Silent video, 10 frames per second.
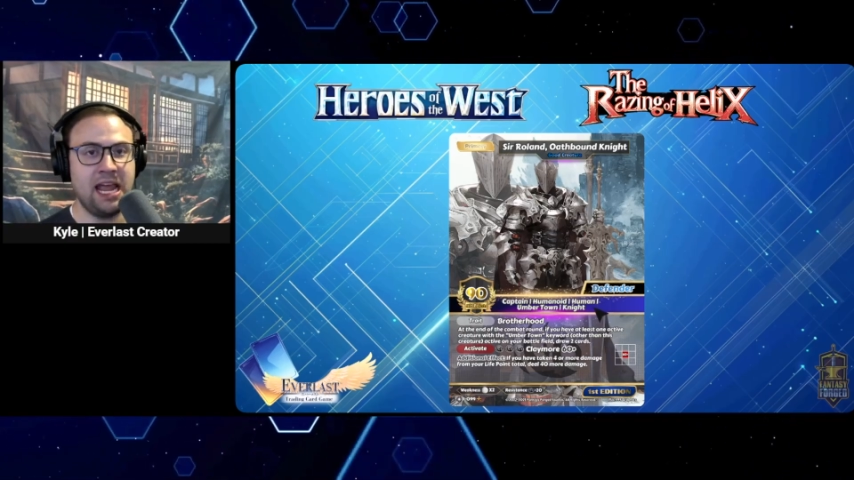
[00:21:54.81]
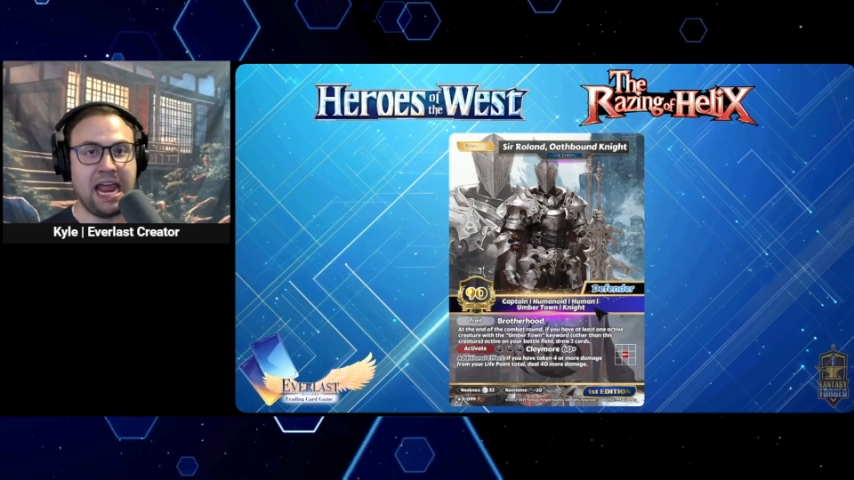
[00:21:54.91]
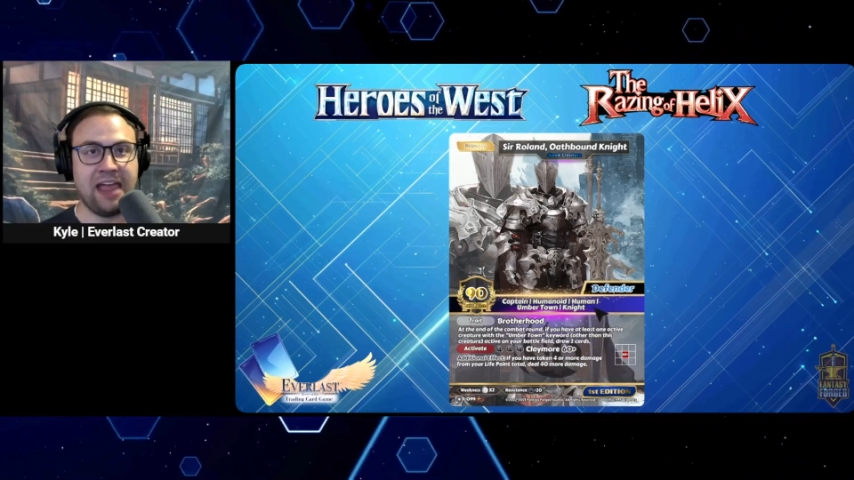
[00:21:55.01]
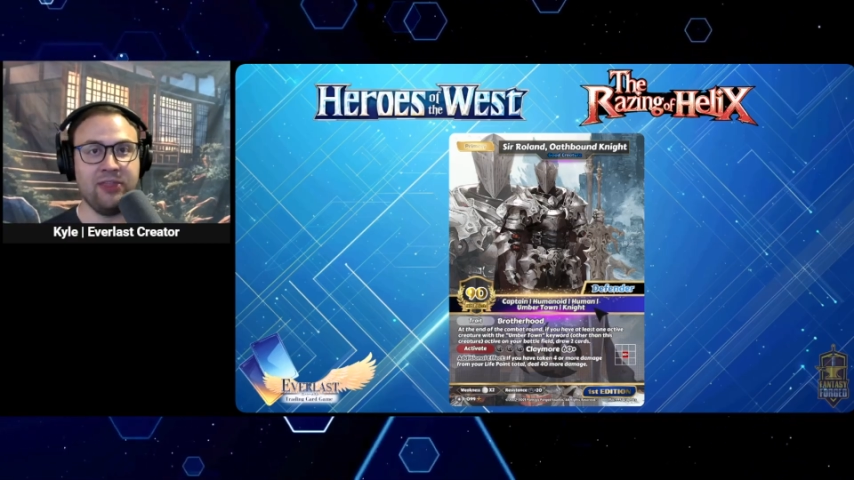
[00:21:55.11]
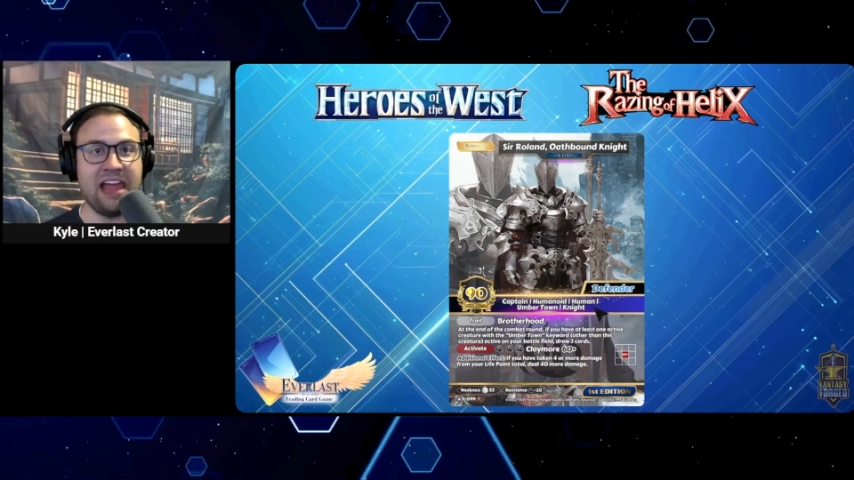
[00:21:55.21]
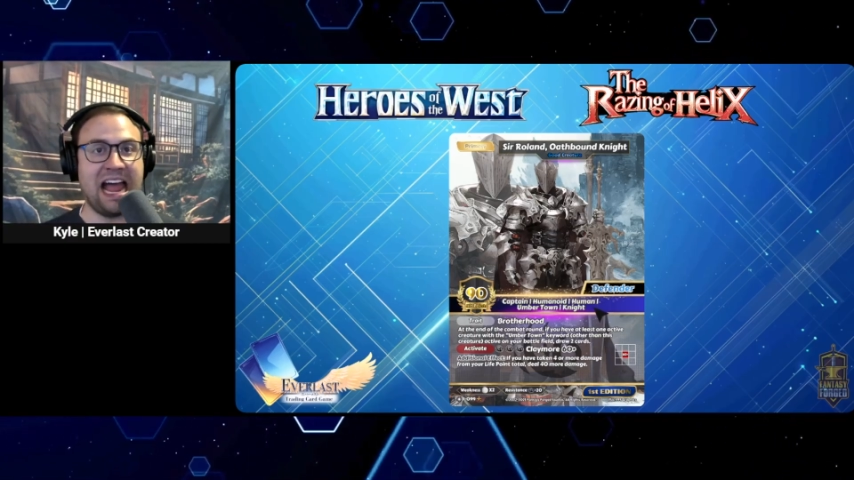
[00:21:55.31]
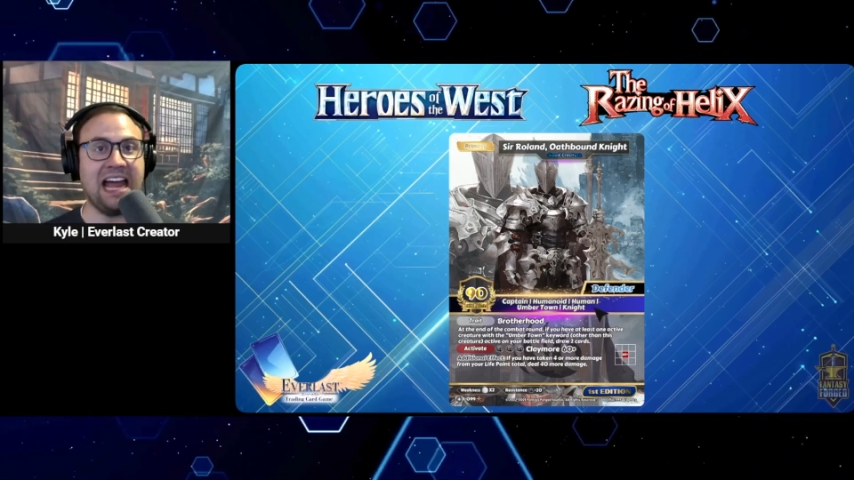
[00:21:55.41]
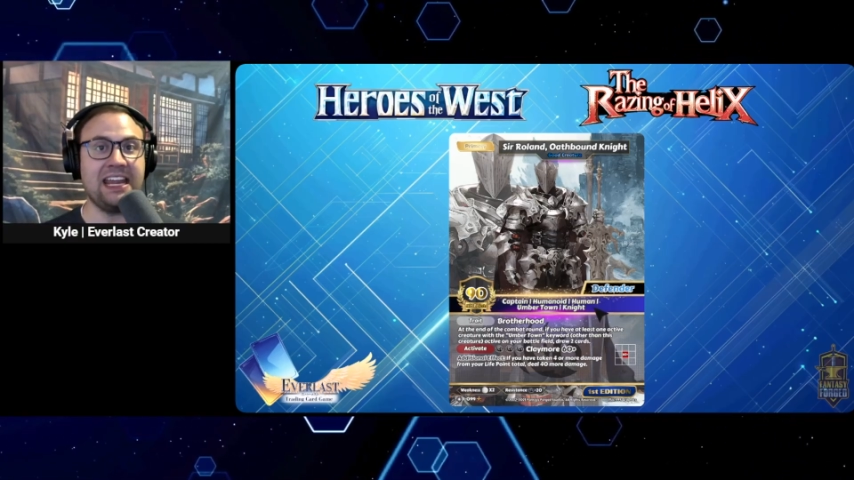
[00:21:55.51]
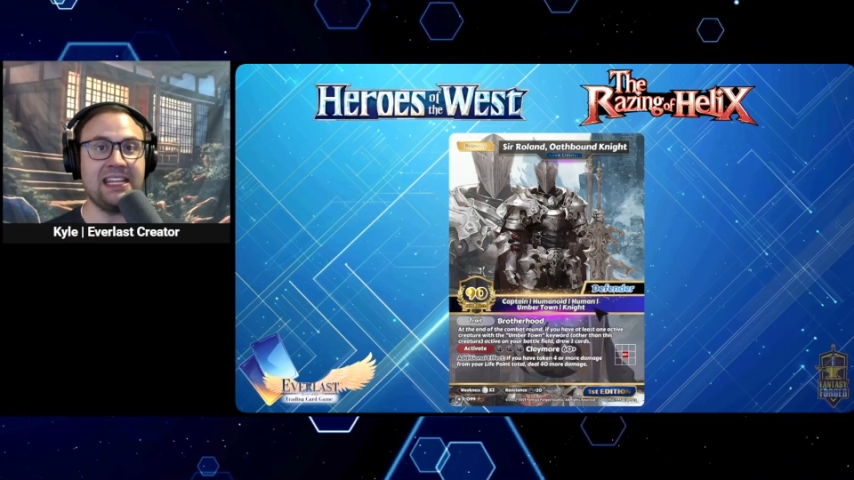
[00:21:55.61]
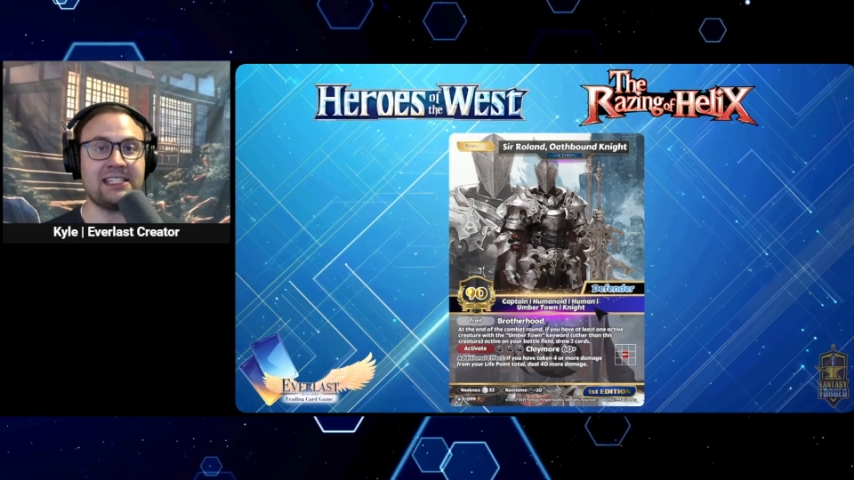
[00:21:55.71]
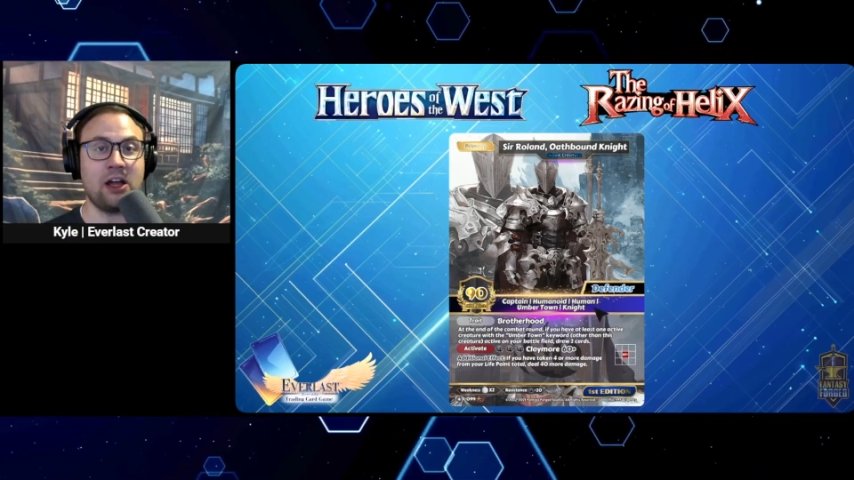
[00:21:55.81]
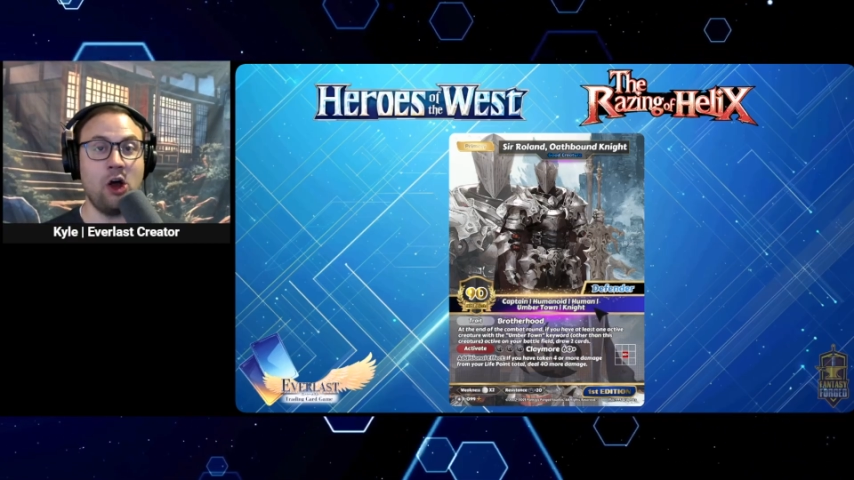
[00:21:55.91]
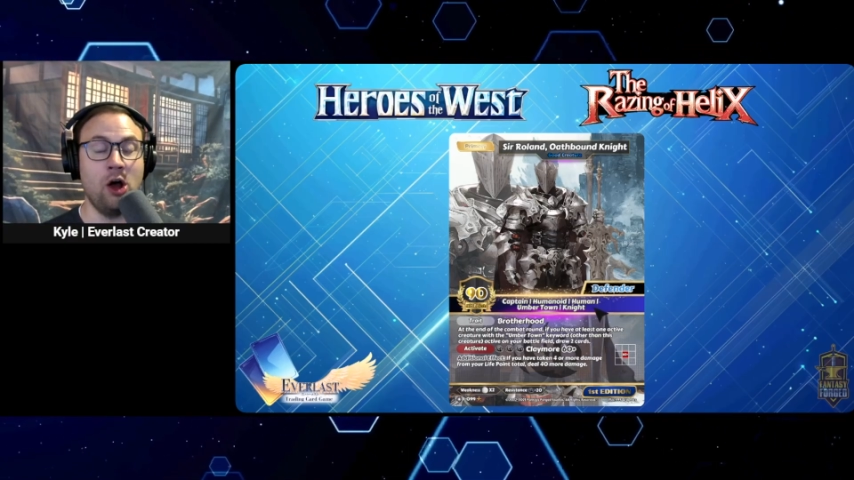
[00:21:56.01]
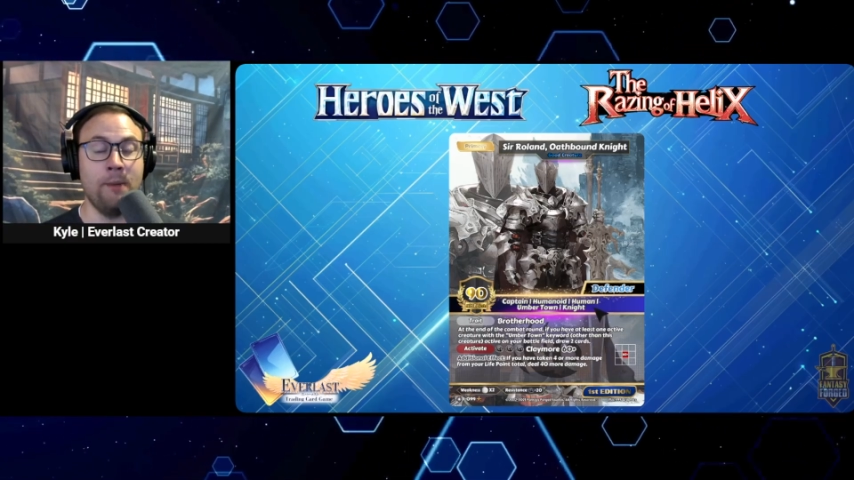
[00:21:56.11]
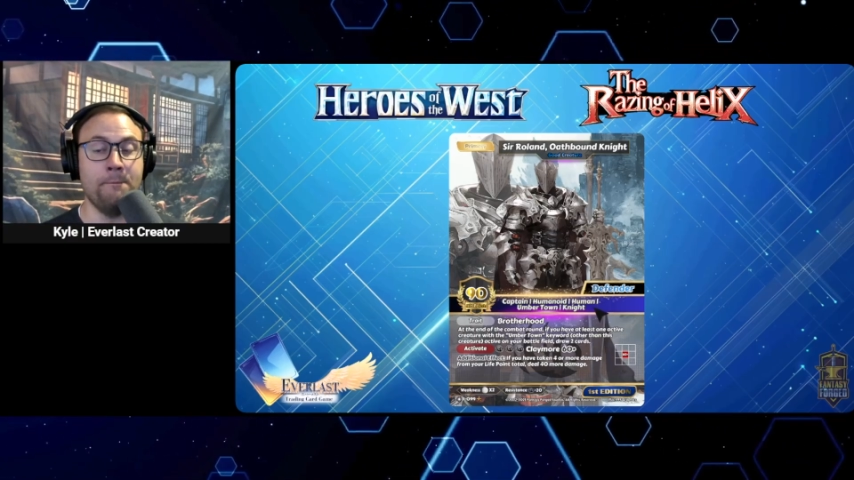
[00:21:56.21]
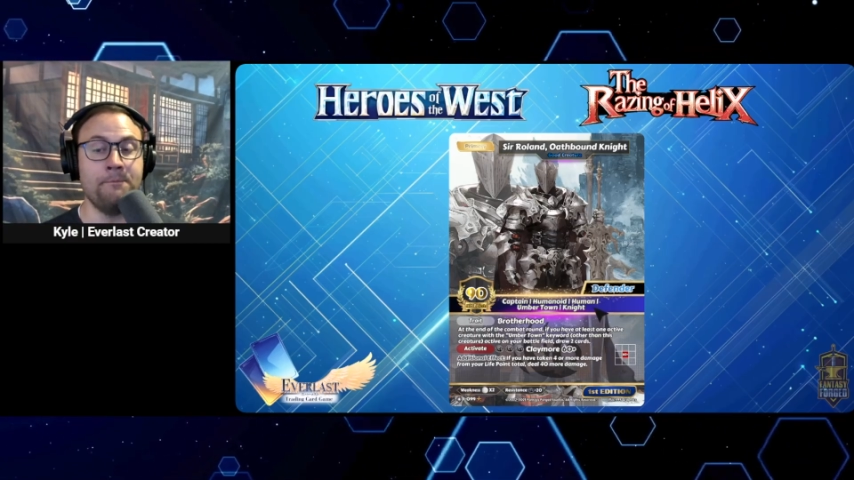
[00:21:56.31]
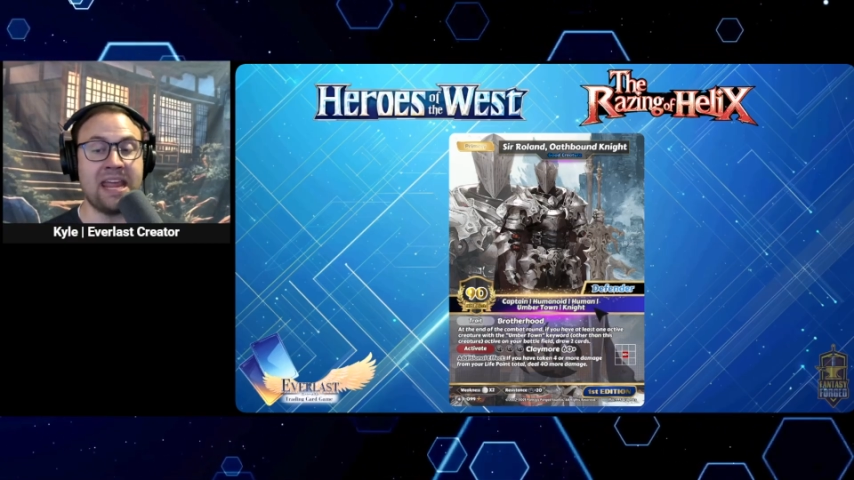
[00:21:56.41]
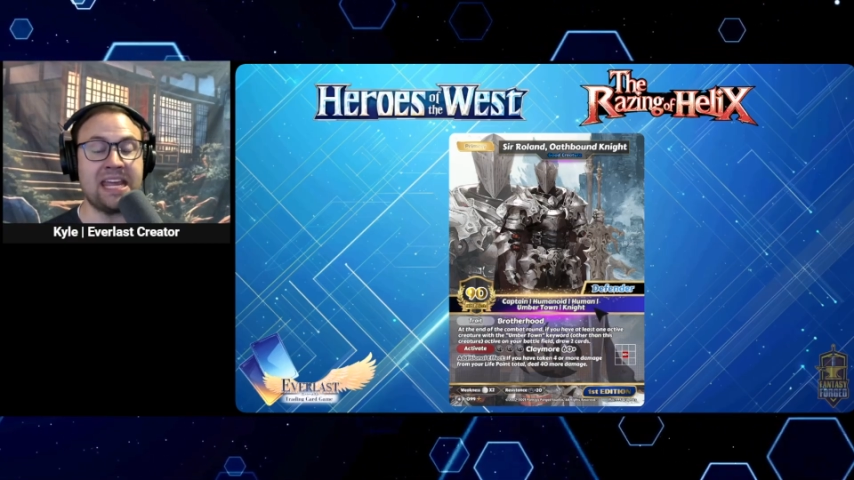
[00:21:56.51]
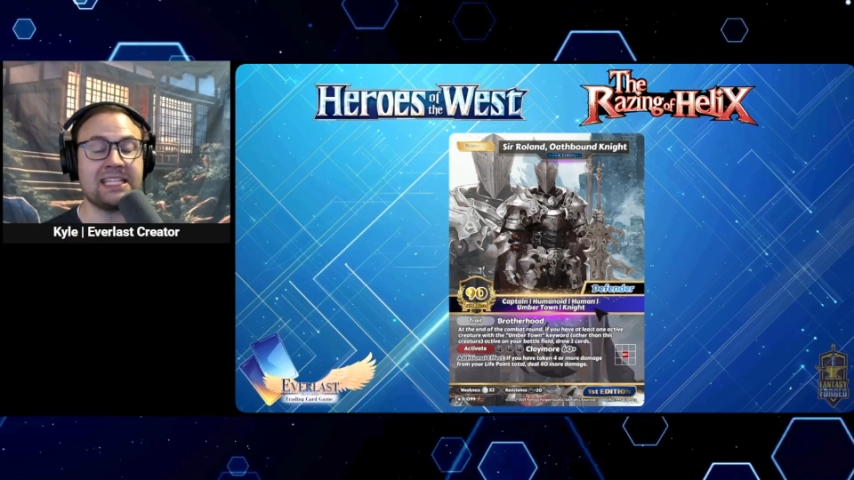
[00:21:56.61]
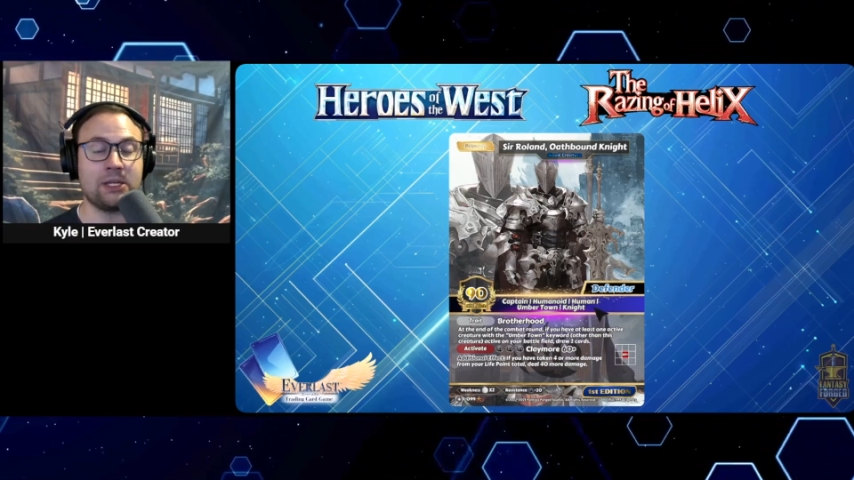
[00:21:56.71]
and that is
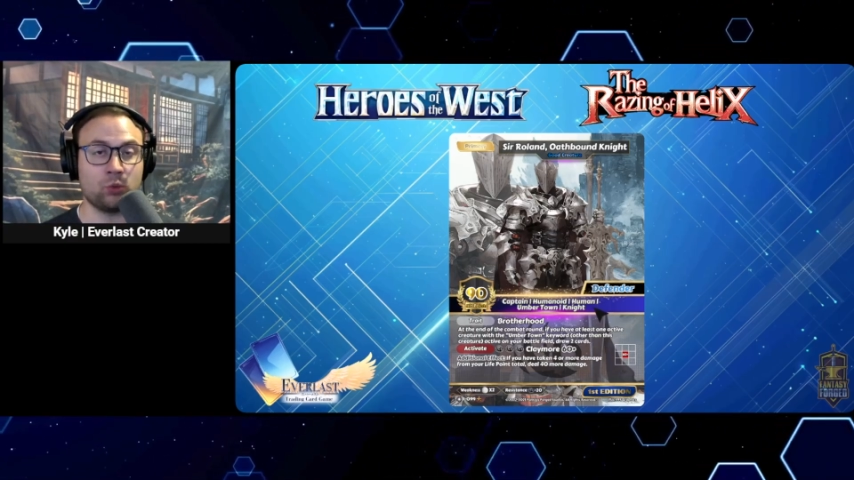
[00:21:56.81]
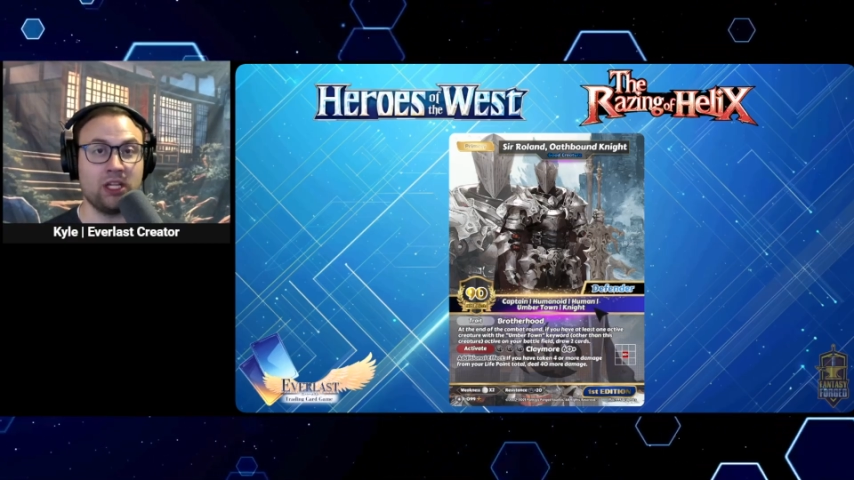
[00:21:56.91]
amazing.